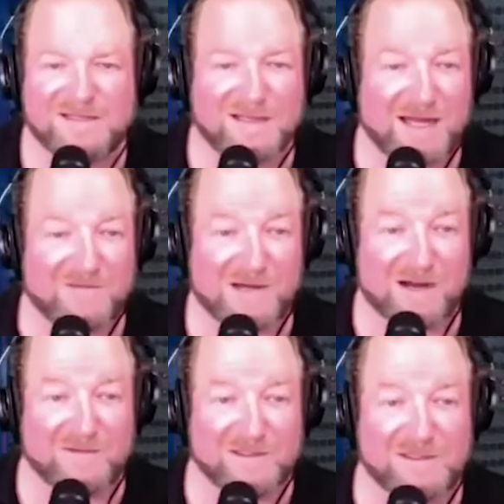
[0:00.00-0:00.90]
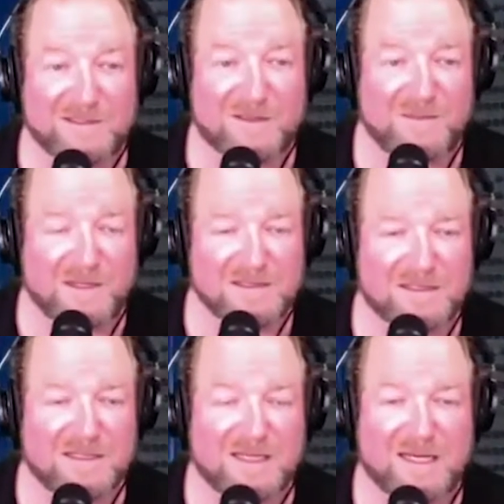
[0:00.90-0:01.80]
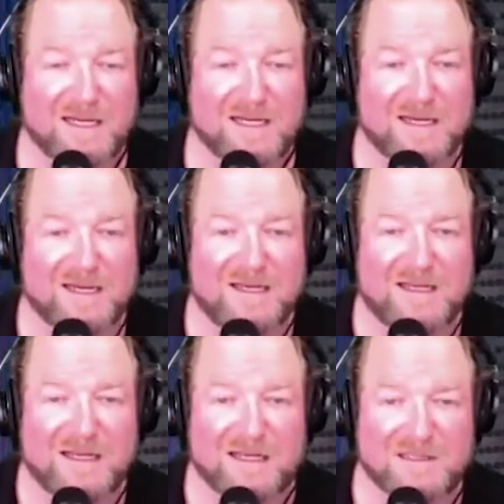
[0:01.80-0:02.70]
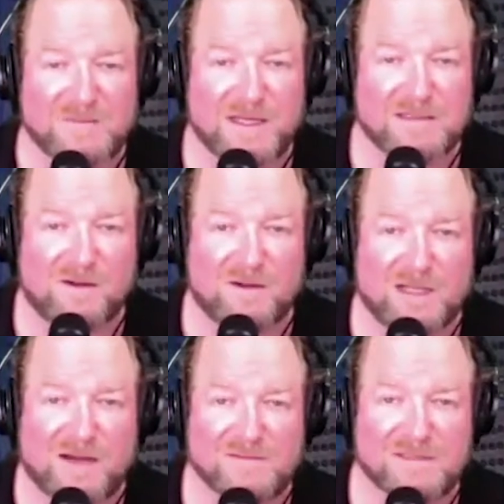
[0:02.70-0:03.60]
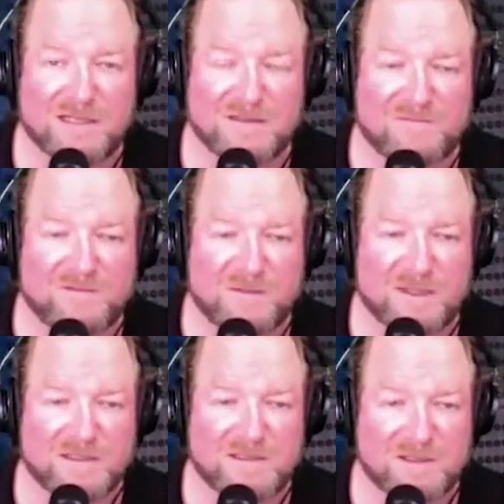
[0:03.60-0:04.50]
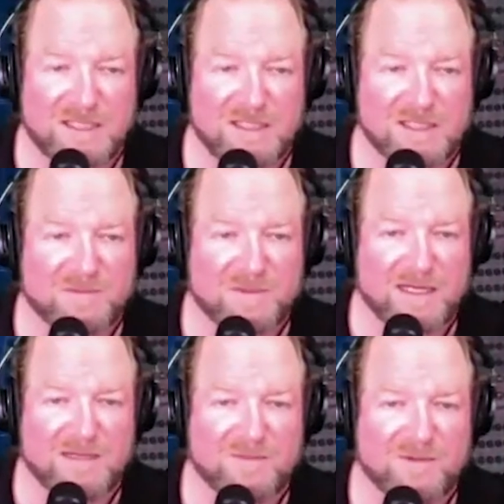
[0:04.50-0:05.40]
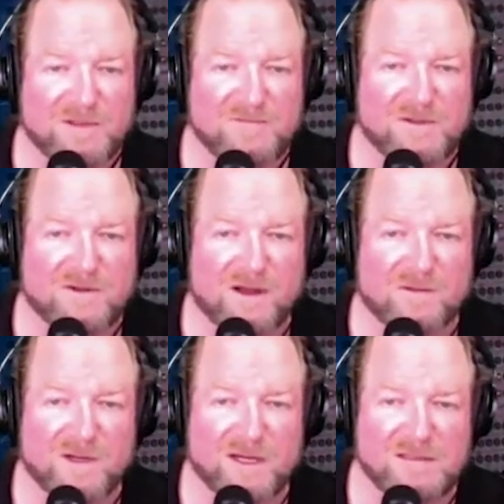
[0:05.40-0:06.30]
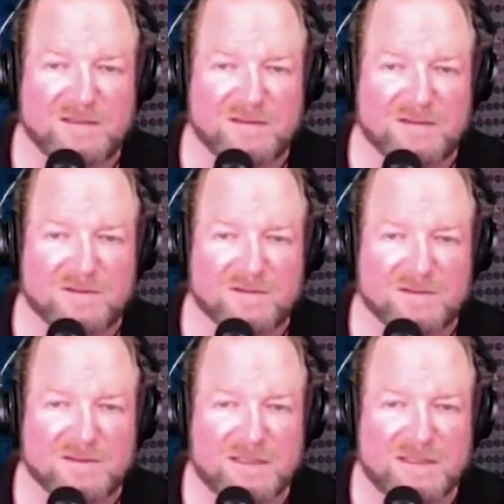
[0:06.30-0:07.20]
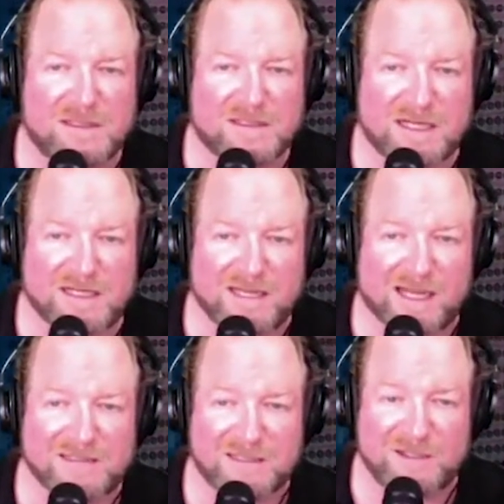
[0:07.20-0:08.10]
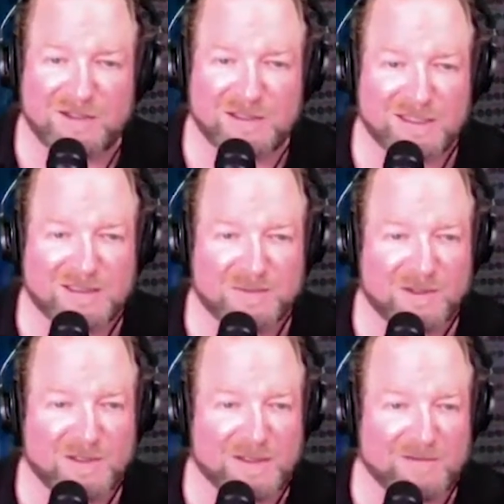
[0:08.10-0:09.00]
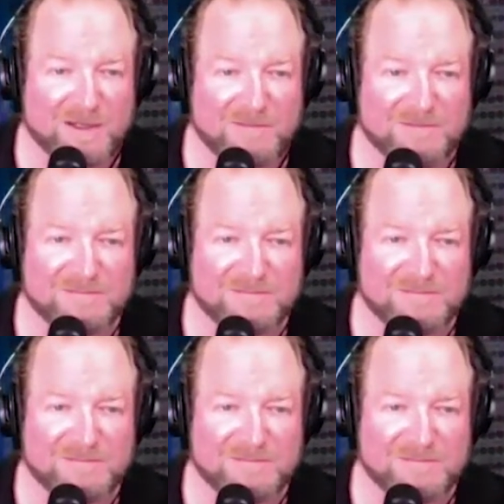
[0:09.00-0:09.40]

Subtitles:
a lot of coverage. So that basically spans the whole life cycle from a strategic planning point of view all the way to kind of the execution and deployment, right?